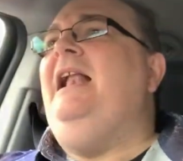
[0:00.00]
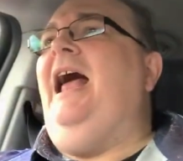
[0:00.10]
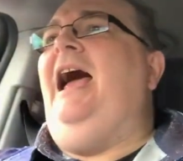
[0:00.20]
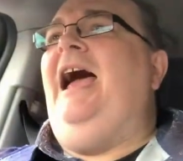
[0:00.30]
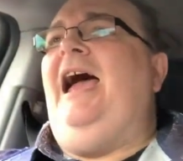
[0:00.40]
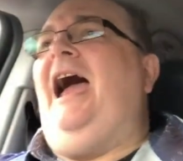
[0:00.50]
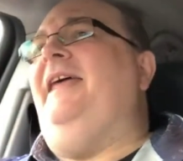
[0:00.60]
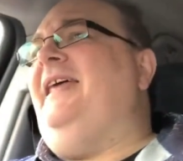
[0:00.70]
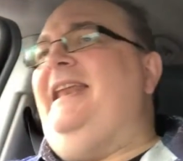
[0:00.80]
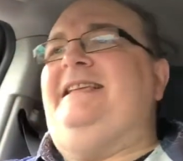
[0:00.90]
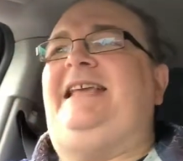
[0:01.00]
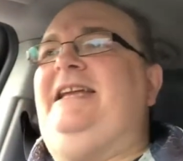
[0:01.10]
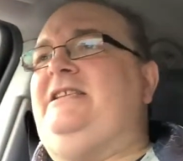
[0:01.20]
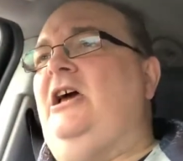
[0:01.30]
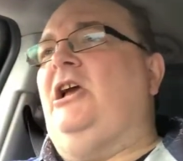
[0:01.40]
And then it
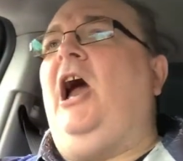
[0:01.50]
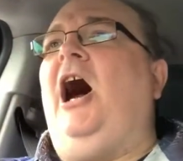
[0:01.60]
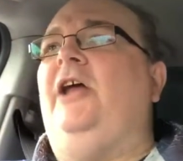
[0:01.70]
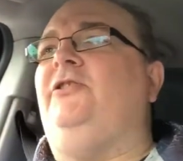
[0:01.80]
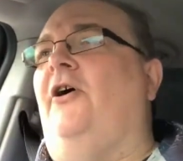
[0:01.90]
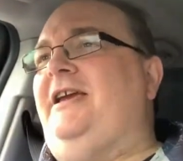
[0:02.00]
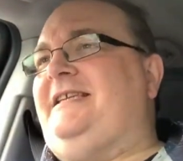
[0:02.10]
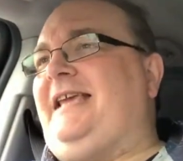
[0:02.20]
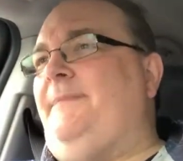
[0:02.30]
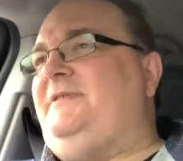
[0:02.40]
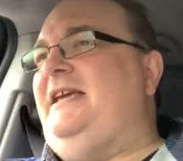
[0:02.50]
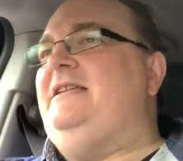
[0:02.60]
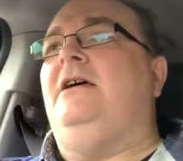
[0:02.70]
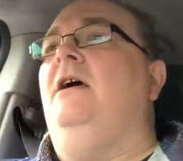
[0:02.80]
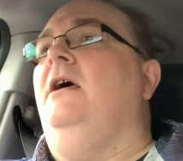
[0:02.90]
said card not accepted.